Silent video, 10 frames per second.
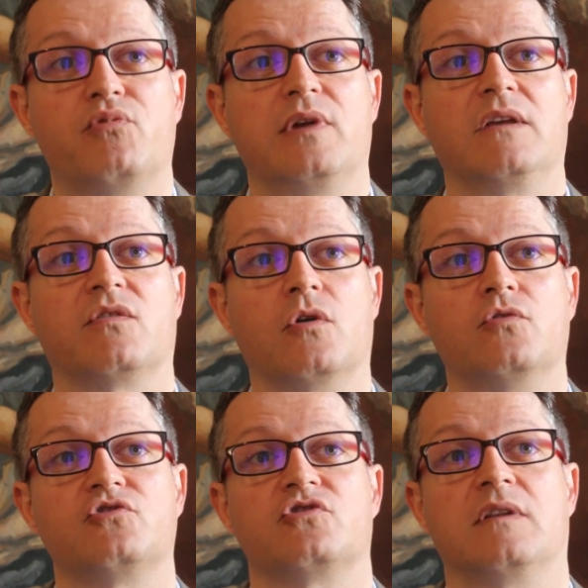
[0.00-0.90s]
bring
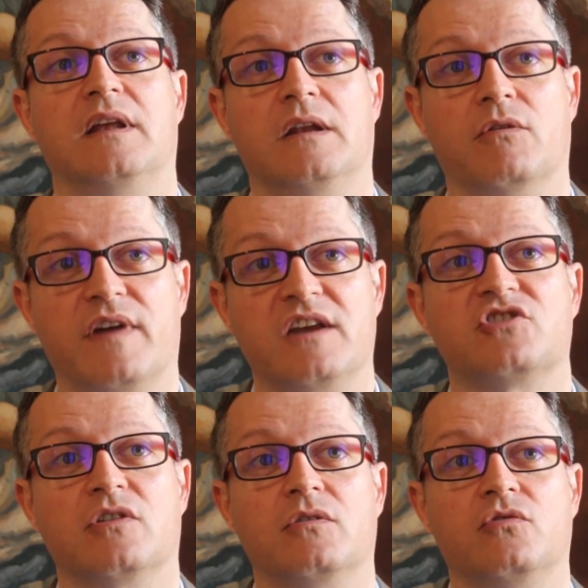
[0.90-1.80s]
solution and
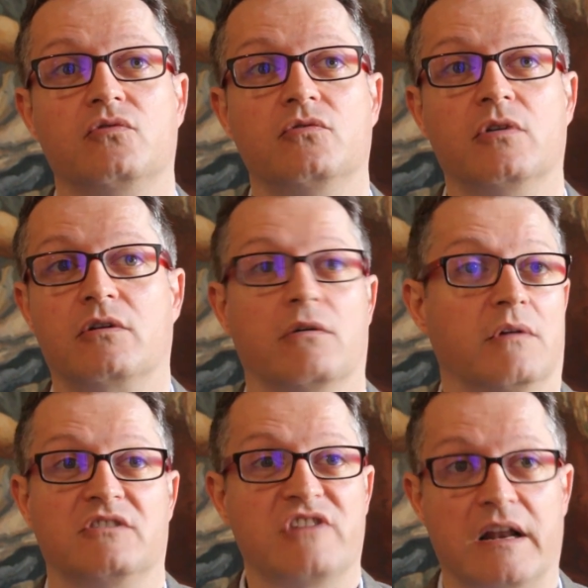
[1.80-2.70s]
innovation to the
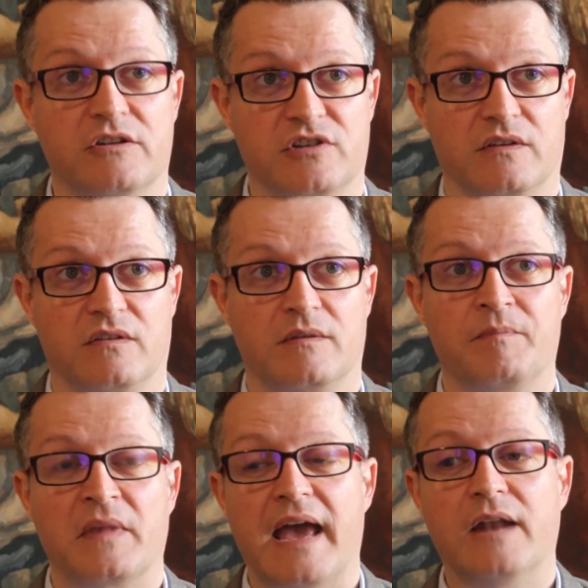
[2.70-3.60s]
current challenges.
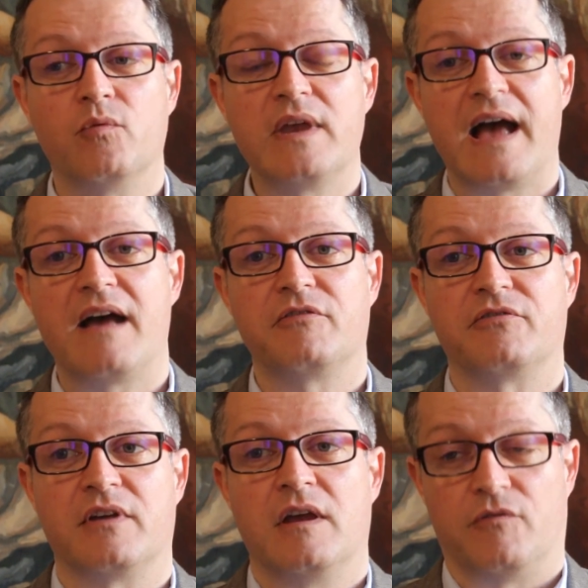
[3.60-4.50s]
And we
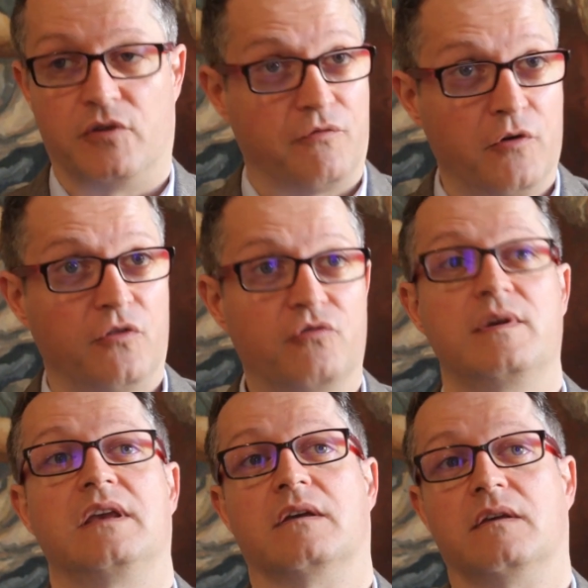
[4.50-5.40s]
have, for the first
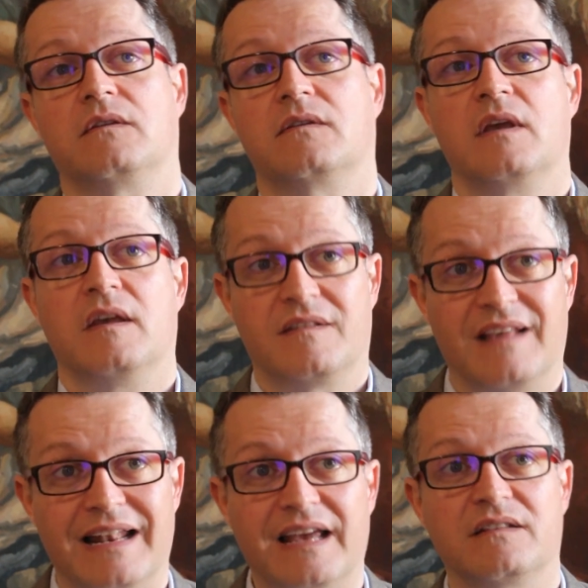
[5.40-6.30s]
3 years,
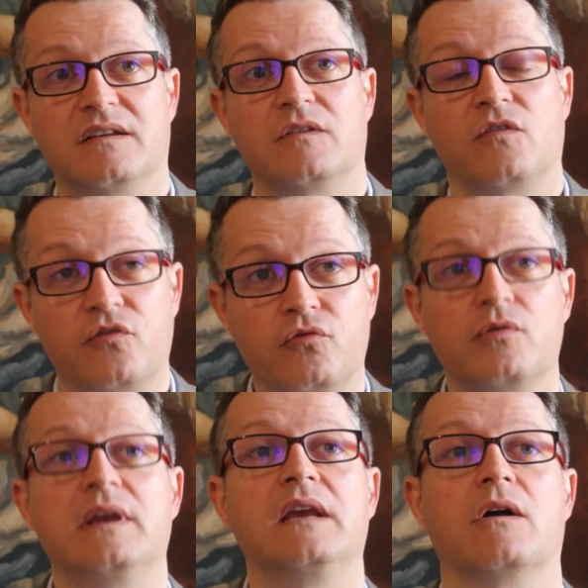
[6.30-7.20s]
selected
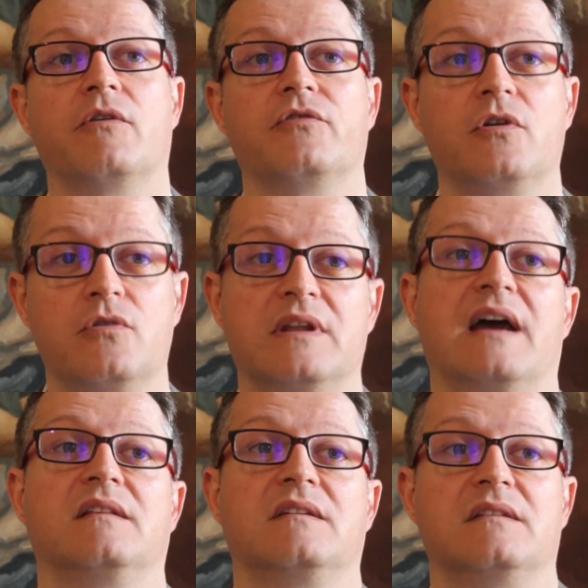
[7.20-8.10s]
3 of the
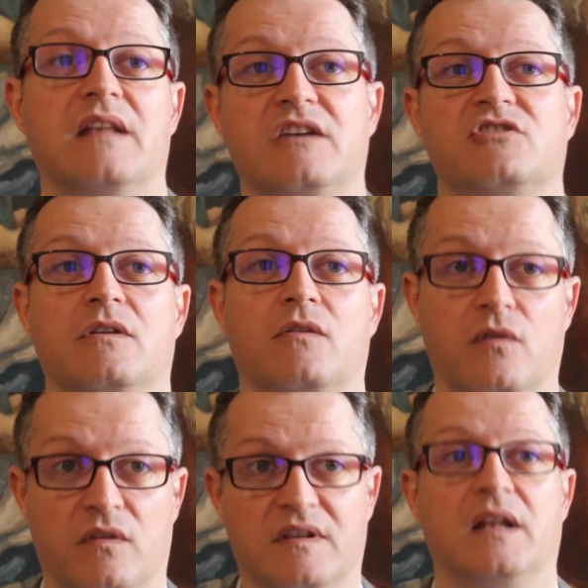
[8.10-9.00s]
United Nations
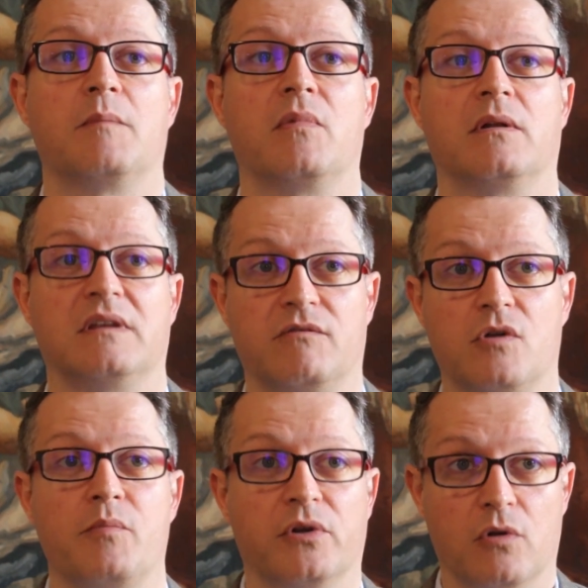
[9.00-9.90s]
Sustainable
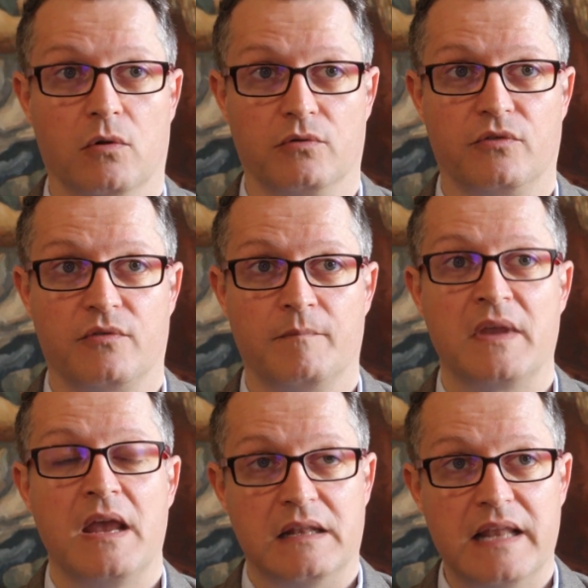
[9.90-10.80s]
Development Goals,
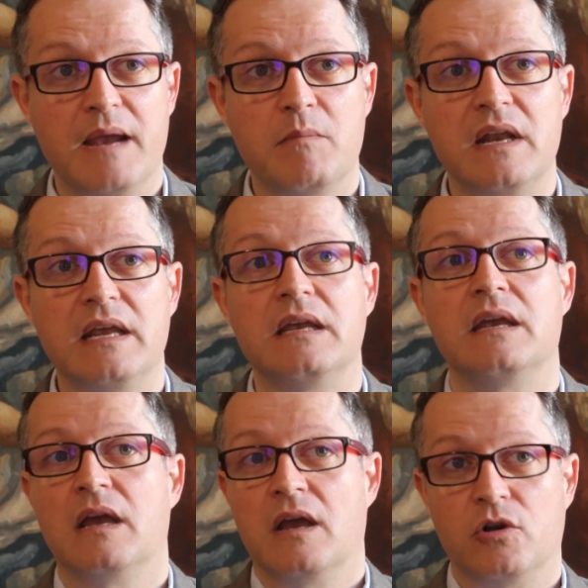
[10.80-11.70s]

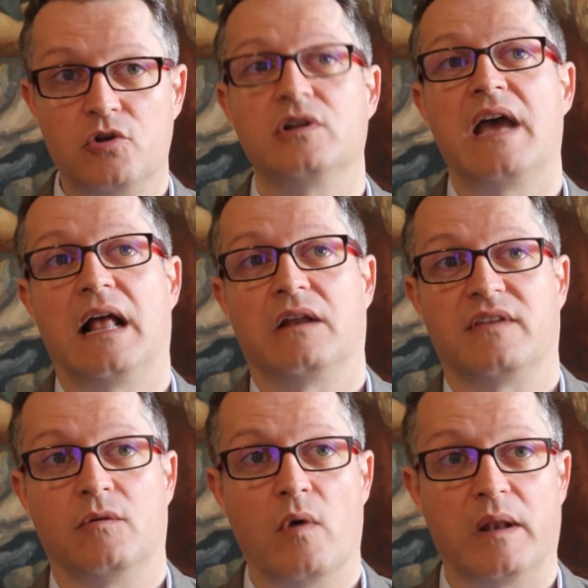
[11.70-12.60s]
namely good
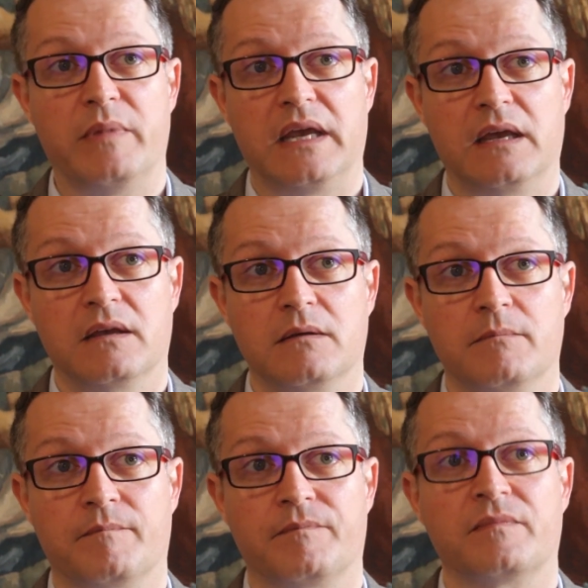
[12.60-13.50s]
health and well-being,